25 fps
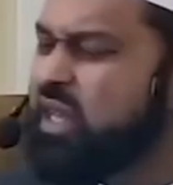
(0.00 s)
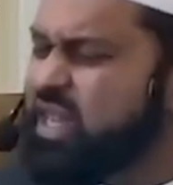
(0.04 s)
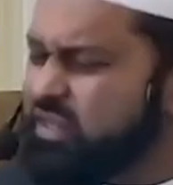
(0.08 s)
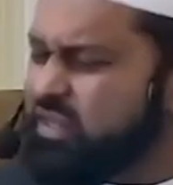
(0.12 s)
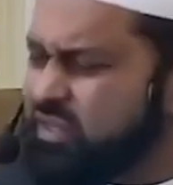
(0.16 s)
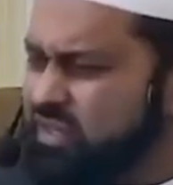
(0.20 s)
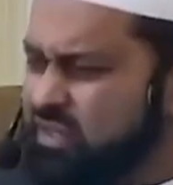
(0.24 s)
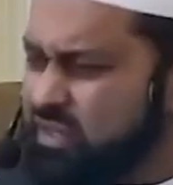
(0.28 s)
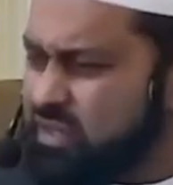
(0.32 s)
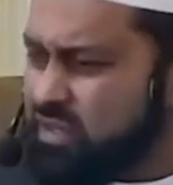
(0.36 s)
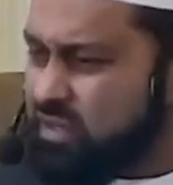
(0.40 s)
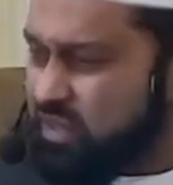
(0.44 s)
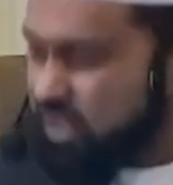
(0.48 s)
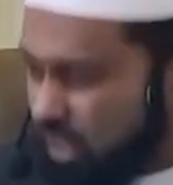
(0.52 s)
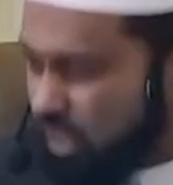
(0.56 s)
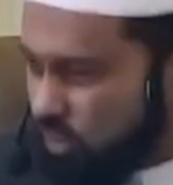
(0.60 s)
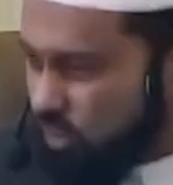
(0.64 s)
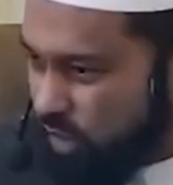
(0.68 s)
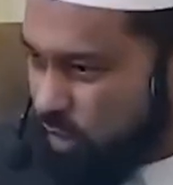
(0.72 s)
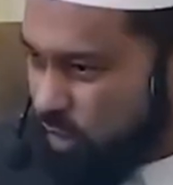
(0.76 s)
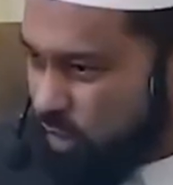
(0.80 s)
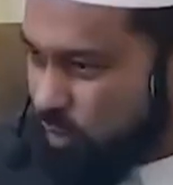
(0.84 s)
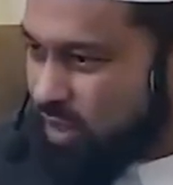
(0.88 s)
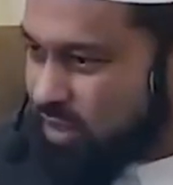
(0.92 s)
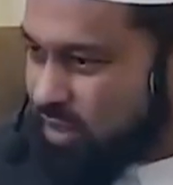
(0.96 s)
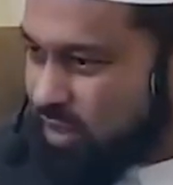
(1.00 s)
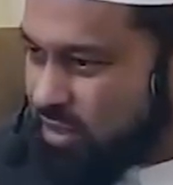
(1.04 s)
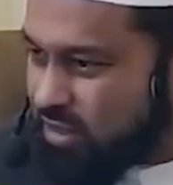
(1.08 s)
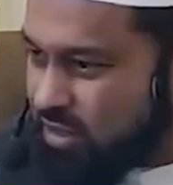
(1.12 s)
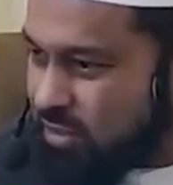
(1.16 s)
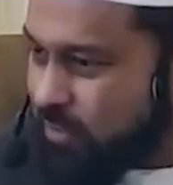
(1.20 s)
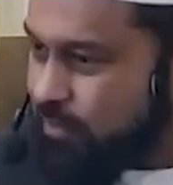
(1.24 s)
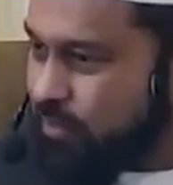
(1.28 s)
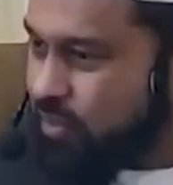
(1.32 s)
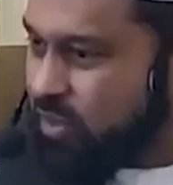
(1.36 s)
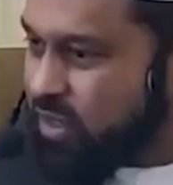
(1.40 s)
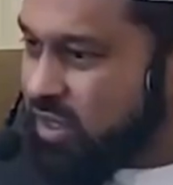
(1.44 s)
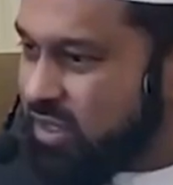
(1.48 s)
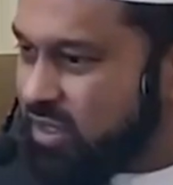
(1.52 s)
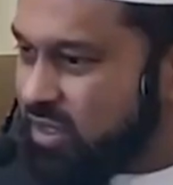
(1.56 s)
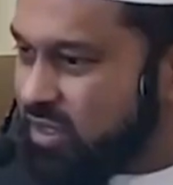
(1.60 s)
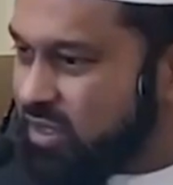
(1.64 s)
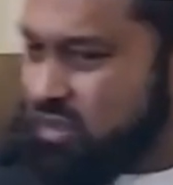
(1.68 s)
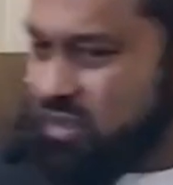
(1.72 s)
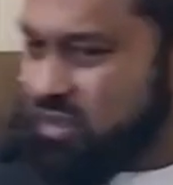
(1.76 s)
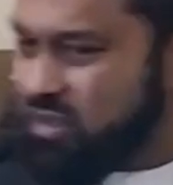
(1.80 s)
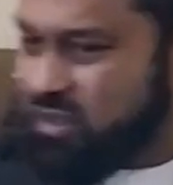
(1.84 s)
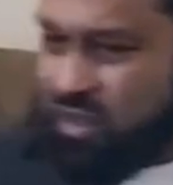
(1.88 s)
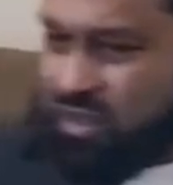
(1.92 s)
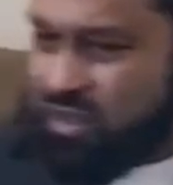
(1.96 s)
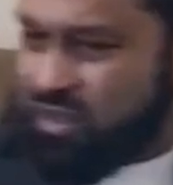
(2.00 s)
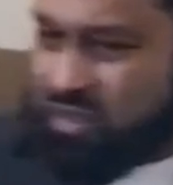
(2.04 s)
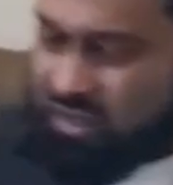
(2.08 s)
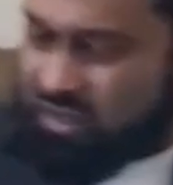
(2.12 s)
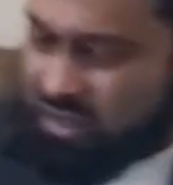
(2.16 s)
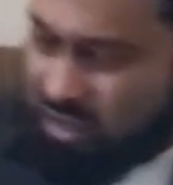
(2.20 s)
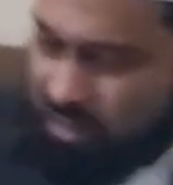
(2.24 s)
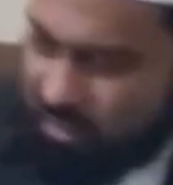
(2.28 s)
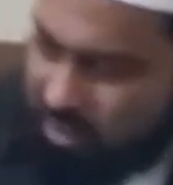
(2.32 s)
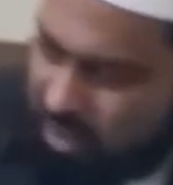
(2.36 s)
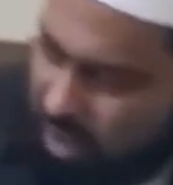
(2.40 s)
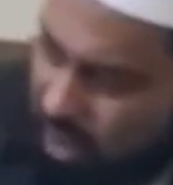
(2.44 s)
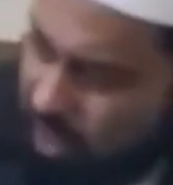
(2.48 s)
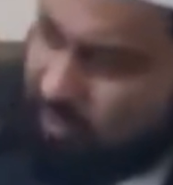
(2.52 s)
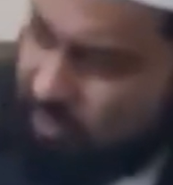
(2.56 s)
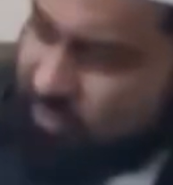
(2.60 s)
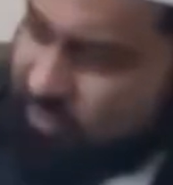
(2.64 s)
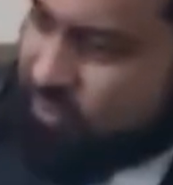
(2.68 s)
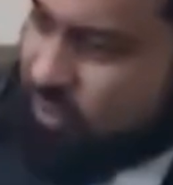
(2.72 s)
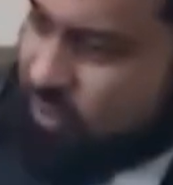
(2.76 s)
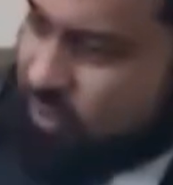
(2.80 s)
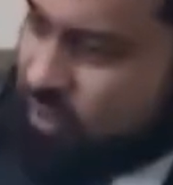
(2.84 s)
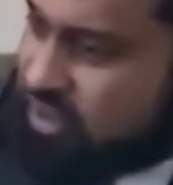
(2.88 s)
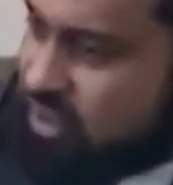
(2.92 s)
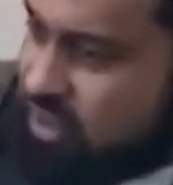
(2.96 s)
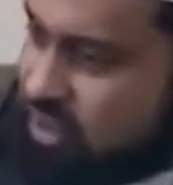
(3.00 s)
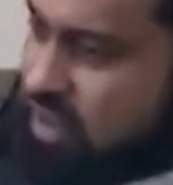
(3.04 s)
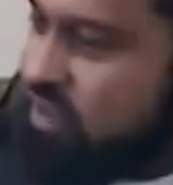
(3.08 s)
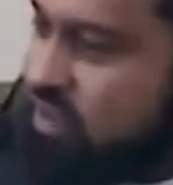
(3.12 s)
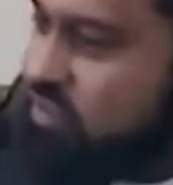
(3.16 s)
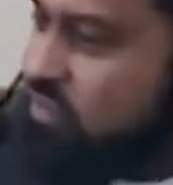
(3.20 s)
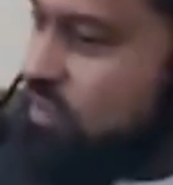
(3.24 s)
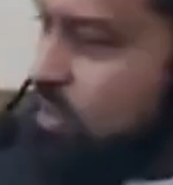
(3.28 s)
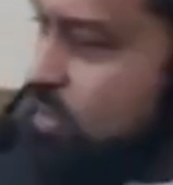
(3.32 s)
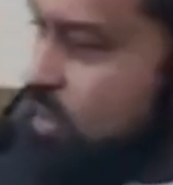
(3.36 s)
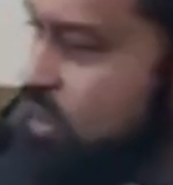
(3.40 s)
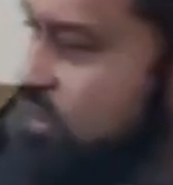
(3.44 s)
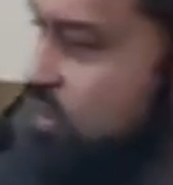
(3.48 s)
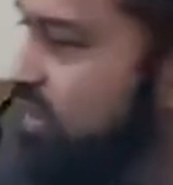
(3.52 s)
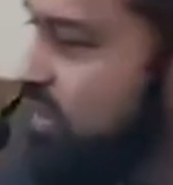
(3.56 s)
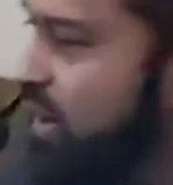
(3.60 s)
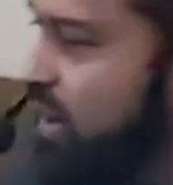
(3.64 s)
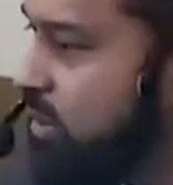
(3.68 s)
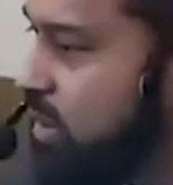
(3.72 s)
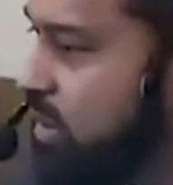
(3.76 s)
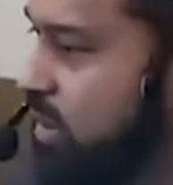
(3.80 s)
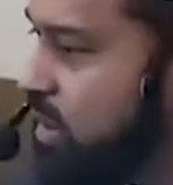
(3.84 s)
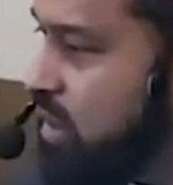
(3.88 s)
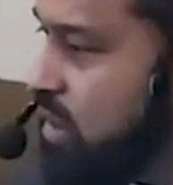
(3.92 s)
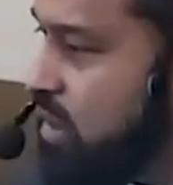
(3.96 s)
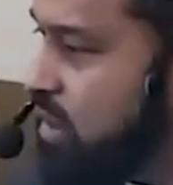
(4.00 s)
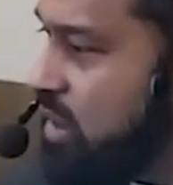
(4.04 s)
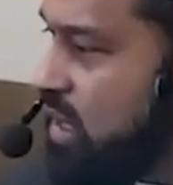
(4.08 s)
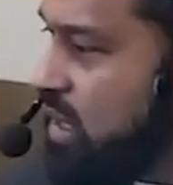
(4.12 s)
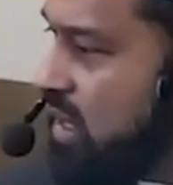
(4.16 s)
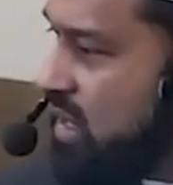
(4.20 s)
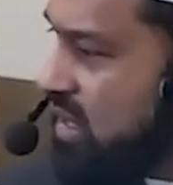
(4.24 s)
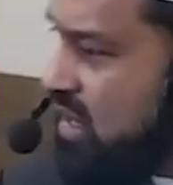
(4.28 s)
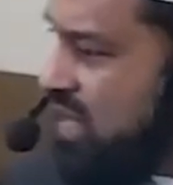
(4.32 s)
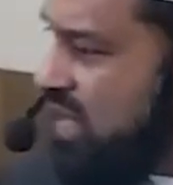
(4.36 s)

least that we want is some comfort from our family.